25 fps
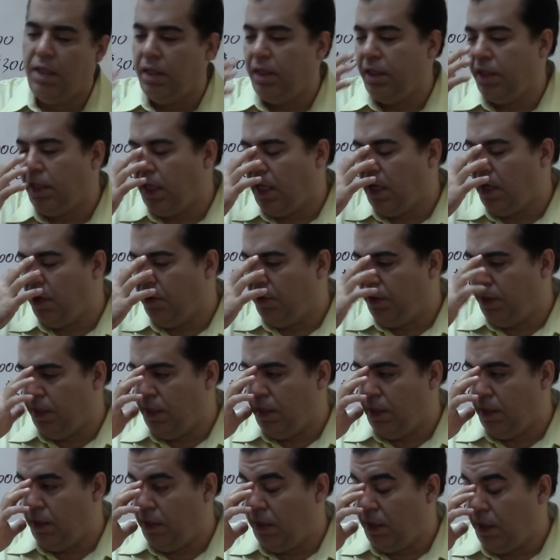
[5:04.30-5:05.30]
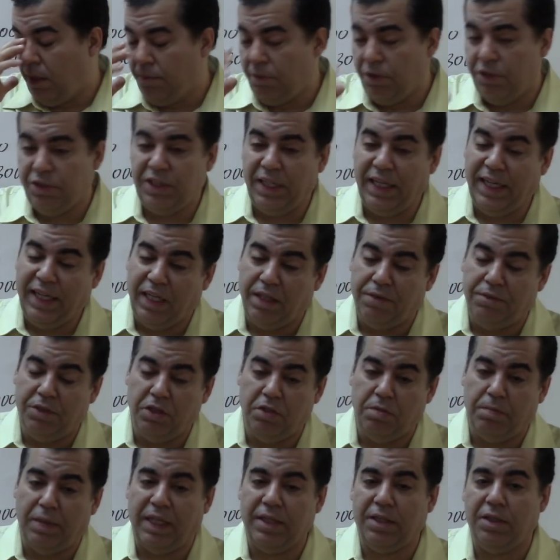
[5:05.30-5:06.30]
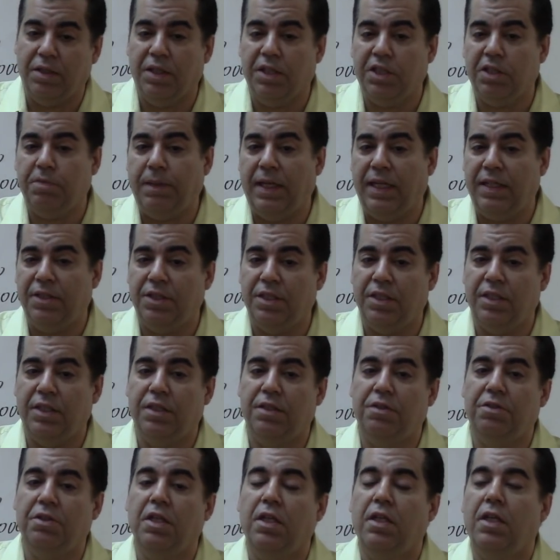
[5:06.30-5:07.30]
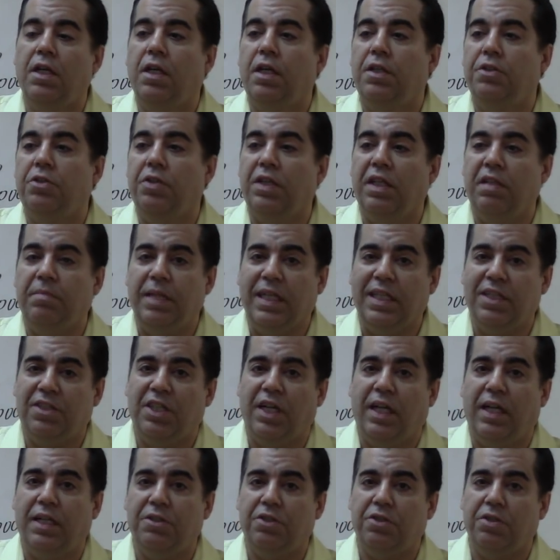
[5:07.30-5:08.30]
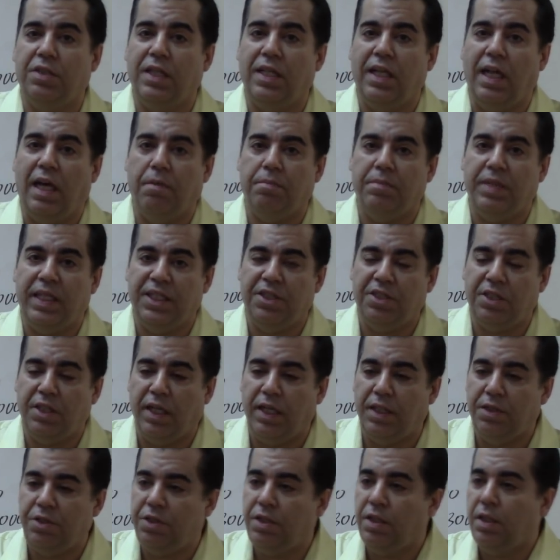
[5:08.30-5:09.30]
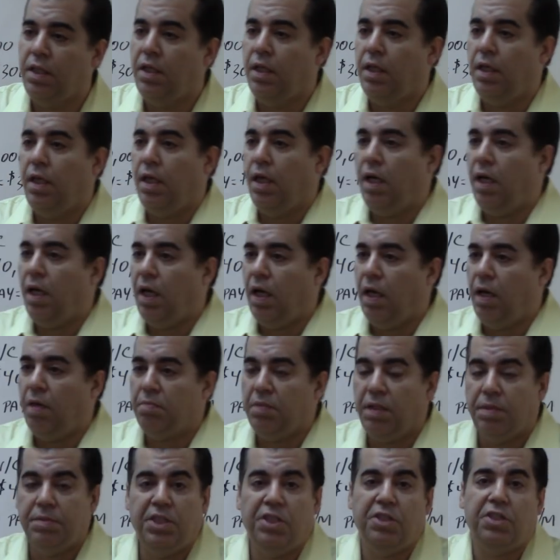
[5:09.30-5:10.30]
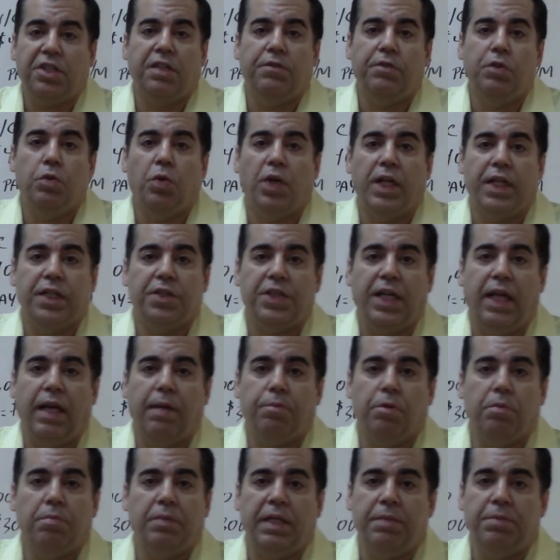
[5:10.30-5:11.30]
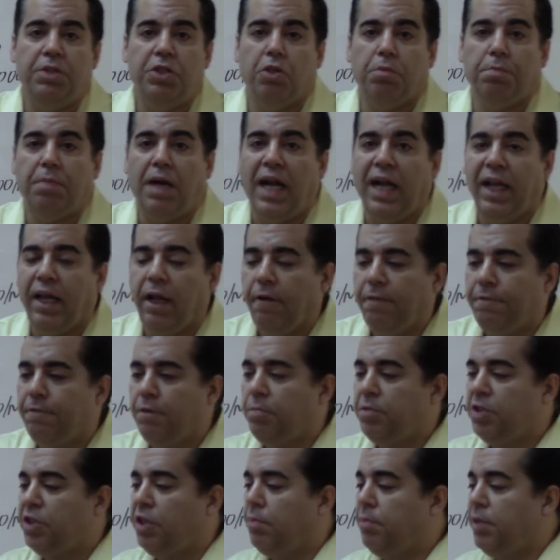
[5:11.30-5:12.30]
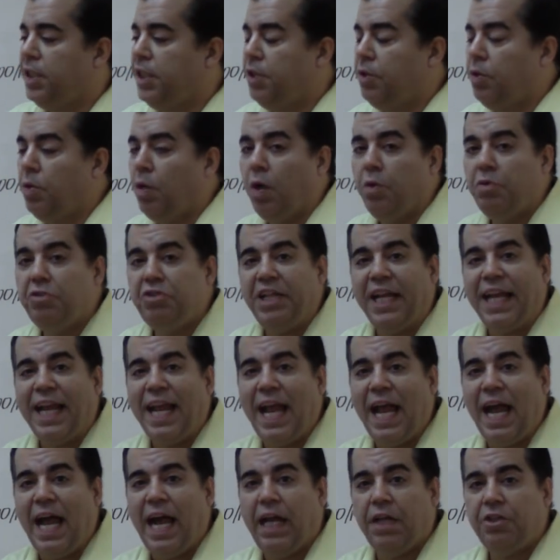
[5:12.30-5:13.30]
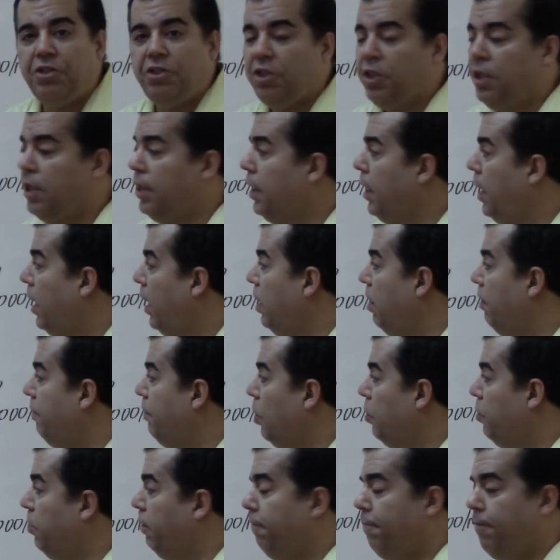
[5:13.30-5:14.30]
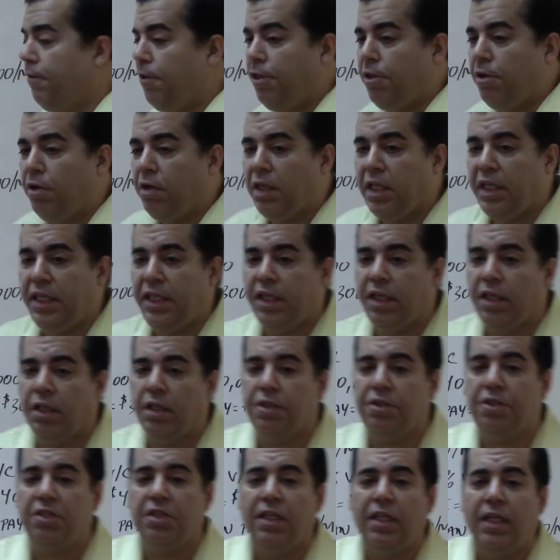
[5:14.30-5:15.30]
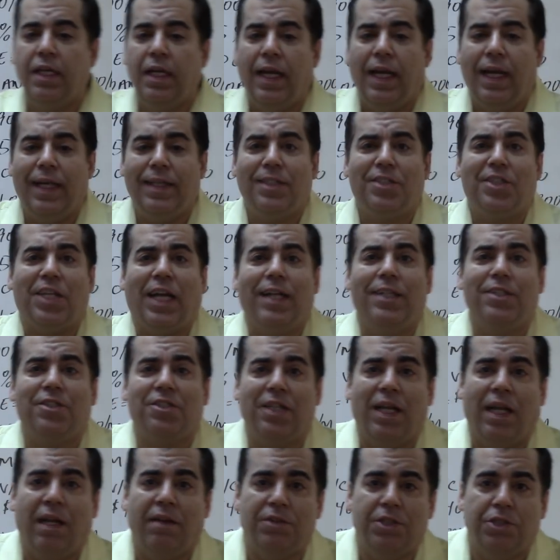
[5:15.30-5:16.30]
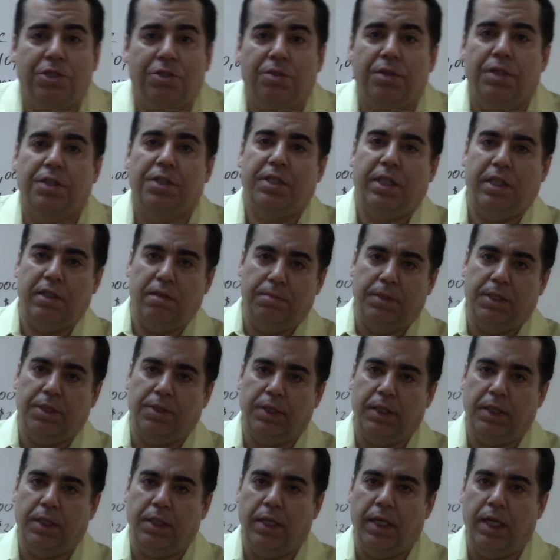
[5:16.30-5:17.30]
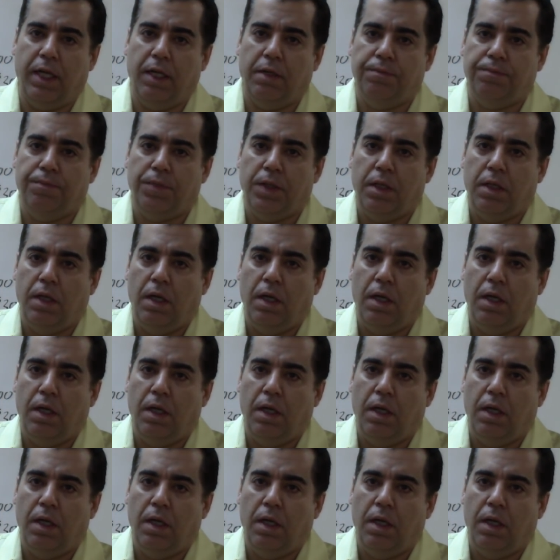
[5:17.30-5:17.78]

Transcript: you know, the numbers they give you about their expenses, do they make sense? Do they not make sense? Let me just give you one example. Maybe you're buying it from somebody who owns it cash and they've owned it for 30 years and this guy doesn't have insurance on the building, you know?